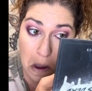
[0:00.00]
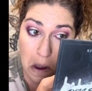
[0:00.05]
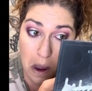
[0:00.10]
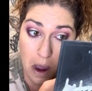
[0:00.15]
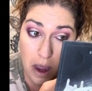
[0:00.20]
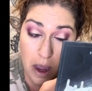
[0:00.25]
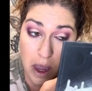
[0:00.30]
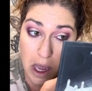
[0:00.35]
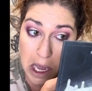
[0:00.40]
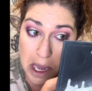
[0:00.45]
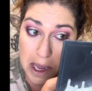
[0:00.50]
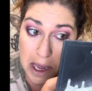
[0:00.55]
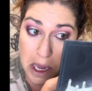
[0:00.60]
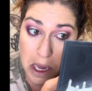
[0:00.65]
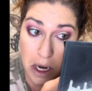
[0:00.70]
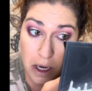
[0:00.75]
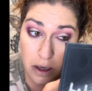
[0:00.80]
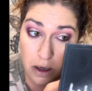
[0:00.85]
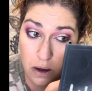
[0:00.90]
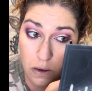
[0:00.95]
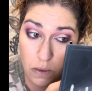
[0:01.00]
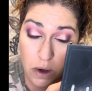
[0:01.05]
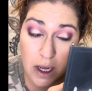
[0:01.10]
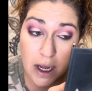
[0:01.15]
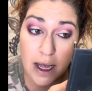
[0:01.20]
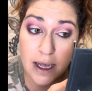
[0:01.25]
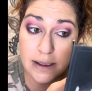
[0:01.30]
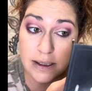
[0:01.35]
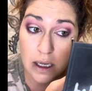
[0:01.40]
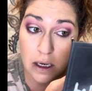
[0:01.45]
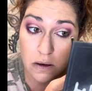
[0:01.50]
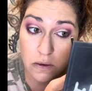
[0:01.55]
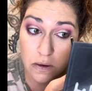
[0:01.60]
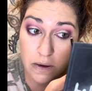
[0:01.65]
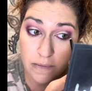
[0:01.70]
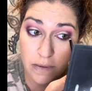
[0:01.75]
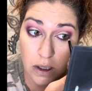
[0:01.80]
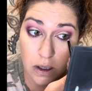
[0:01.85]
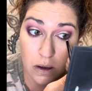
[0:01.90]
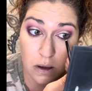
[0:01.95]
And you know what, guys? I don't
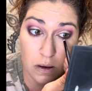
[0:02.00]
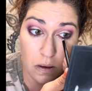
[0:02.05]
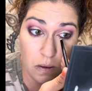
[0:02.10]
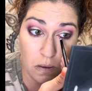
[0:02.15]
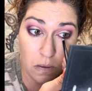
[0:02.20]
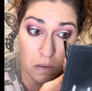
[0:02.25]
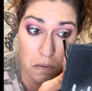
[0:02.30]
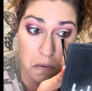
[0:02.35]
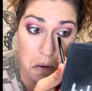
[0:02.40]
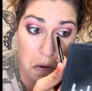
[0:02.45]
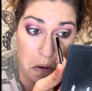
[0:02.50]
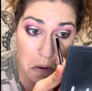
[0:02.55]
even know